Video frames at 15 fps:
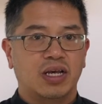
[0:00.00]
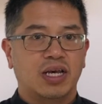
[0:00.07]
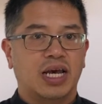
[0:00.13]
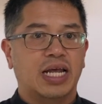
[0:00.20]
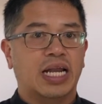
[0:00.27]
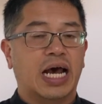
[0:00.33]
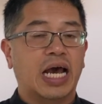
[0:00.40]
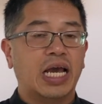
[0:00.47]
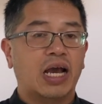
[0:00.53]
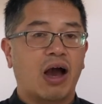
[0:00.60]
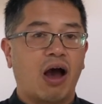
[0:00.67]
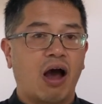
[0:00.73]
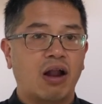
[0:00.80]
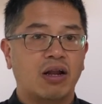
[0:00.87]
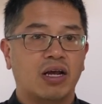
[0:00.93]
an
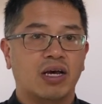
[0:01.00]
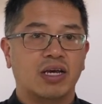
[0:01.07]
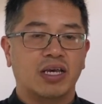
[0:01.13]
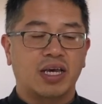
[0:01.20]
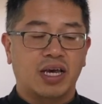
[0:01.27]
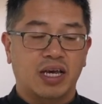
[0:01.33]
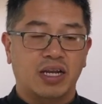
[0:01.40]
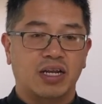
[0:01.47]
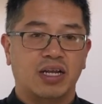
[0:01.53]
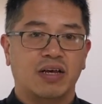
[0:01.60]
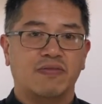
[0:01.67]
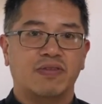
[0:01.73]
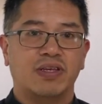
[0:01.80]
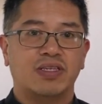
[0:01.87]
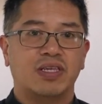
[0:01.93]
icon again
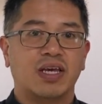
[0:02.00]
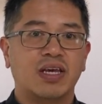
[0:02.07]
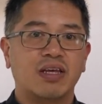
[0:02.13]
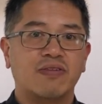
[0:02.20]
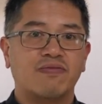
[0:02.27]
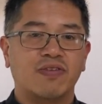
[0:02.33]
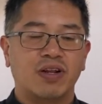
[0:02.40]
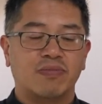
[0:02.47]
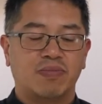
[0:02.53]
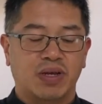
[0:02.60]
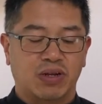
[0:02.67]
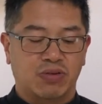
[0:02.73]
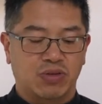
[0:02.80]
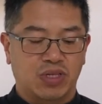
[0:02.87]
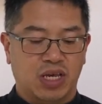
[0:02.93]
of the second
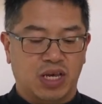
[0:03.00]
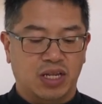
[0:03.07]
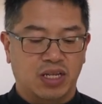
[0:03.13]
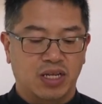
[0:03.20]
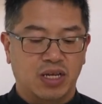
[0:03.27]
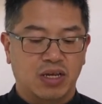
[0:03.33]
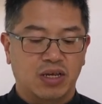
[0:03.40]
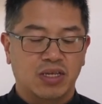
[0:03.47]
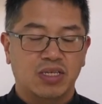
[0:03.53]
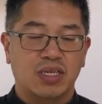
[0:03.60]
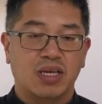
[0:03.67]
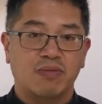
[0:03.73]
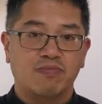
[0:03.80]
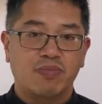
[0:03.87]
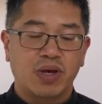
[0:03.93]
Filipino saint,
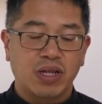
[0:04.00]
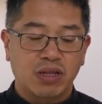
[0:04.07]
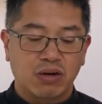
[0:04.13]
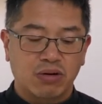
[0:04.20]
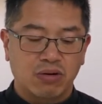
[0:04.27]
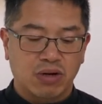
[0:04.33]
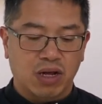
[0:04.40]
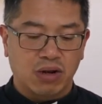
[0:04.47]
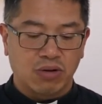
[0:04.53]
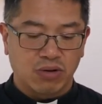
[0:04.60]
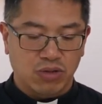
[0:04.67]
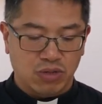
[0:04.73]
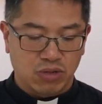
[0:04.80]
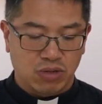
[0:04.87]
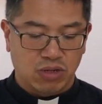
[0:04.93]
Saint Pedro
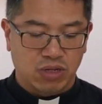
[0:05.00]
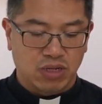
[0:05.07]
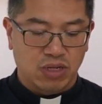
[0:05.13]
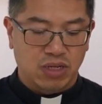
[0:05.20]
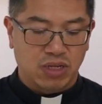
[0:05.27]
Calungsod.